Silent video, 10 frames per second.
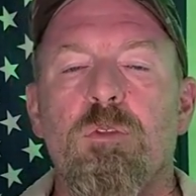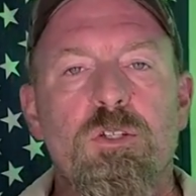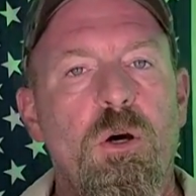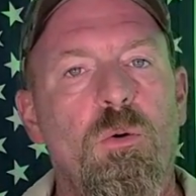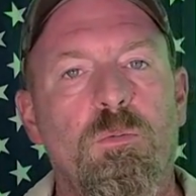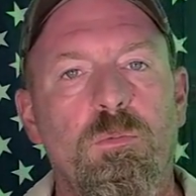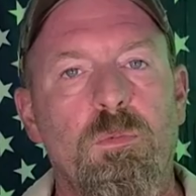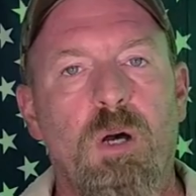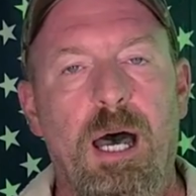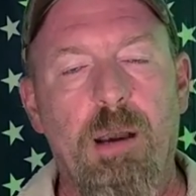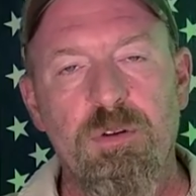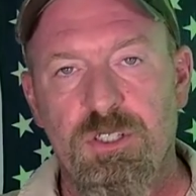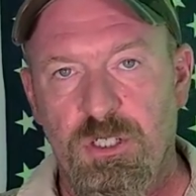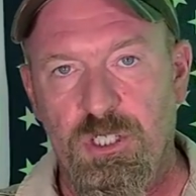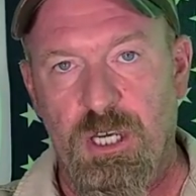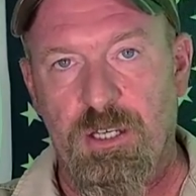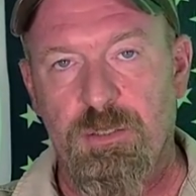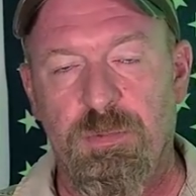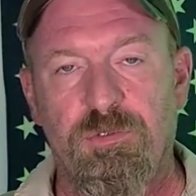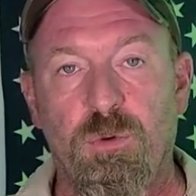So I would
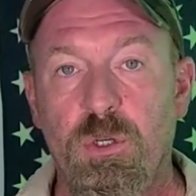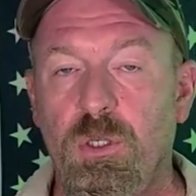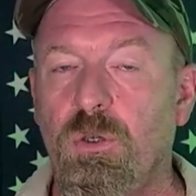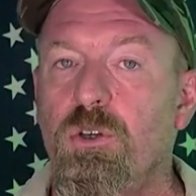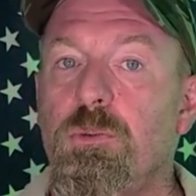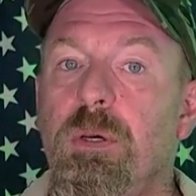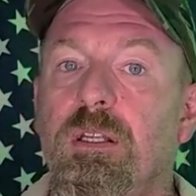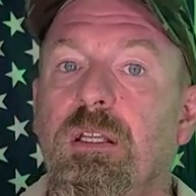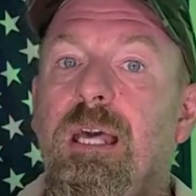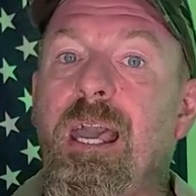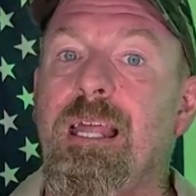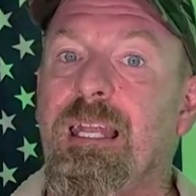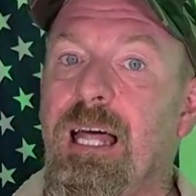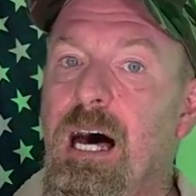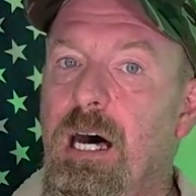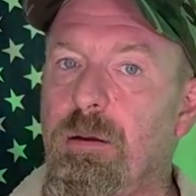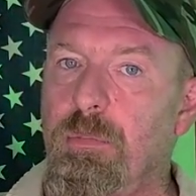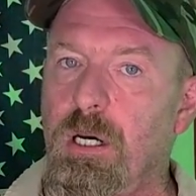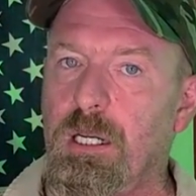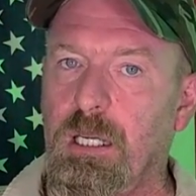suggest before you go spending a lot of
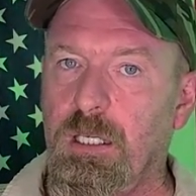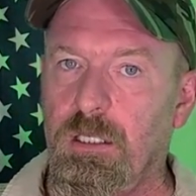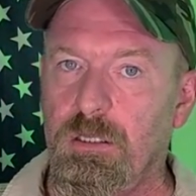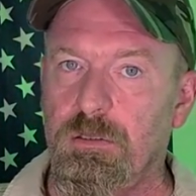money